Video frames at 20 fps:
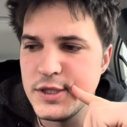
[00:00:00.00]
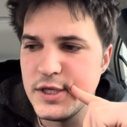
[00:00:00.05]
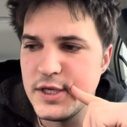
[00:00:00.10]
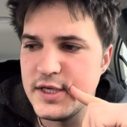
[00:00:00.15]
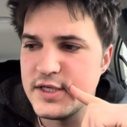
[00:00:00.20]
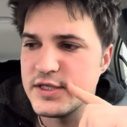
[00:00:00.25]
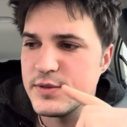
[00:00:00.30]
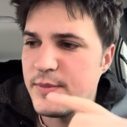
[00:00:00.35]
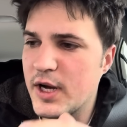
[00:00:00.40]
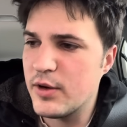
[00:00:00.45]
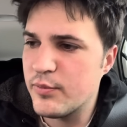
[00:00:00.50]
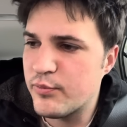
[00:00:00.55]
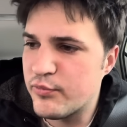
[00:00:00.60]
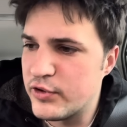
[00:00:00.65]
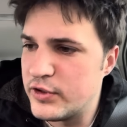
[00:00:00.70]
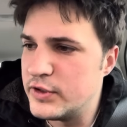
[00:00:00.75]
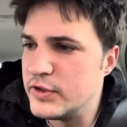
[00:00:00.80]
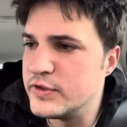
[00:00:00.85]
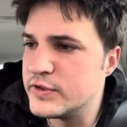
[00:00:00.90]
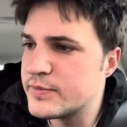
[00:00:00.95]
It's about
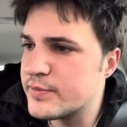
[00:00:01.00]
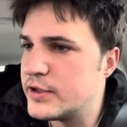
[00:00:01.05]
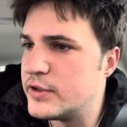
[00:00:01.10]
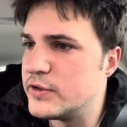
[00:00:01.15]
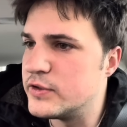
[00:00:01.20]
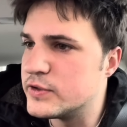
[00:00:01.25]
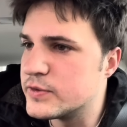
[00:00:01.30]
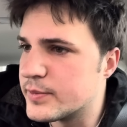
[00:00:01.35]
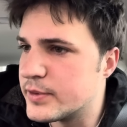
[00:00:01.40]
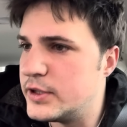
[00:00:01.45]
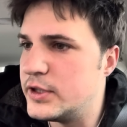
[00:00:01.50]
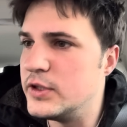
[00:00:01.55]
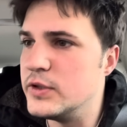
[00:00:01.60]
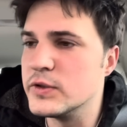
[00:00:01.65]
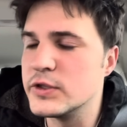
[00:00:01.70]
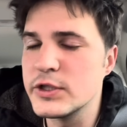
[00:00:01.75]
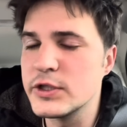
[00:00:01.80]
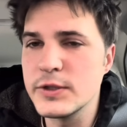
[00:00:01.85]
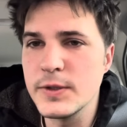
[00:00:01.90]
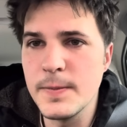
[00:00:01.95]

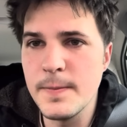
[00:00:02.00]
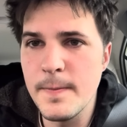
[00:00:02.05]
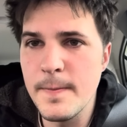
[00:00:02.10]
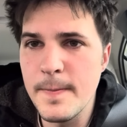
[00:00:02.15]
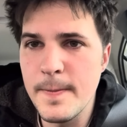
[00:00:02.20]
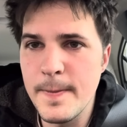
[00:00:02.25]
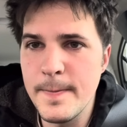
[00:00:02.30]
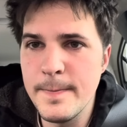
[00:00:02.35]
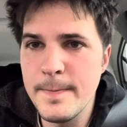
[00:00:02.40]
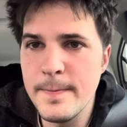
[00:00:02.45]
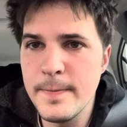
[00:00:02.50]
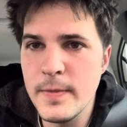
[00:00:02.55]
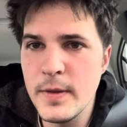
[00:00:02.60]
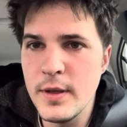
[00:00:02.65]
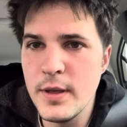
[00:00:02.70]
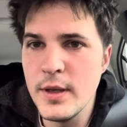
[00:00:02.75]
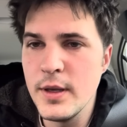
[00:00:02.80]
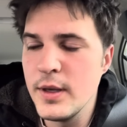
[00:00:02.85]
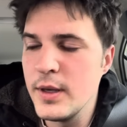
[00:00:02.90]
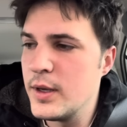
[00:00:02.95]
produce.
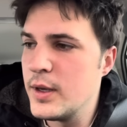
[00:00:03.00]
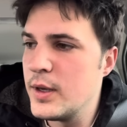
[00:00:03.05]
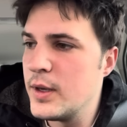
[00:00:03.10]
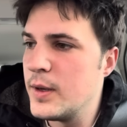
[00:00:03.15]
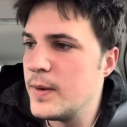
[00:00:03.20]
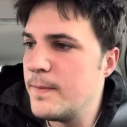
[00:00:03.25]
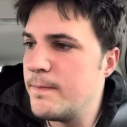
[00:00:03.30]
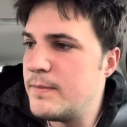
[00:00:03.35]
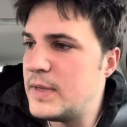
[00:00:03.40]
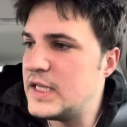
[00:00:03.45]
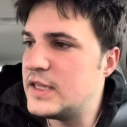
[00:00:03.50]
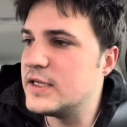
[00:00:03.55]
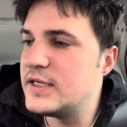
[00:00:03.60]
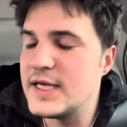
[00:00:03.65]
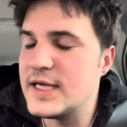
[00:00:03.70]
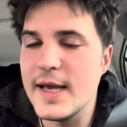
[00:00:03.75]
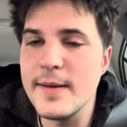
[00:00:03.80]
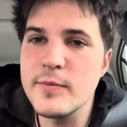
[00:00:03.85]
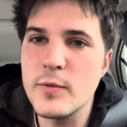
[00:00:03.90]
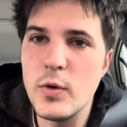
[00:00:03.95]
Meet the
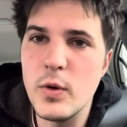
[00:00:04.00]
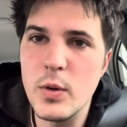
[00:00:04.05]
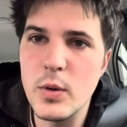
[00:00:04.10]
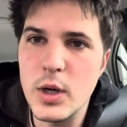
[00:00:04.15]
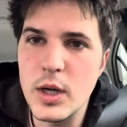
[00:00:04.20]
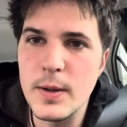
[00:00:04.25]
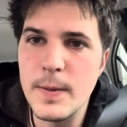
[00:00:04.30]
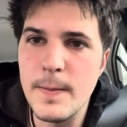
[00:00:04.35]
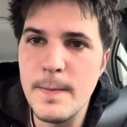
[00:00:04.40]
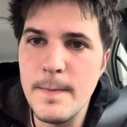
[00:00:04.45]
damn quota.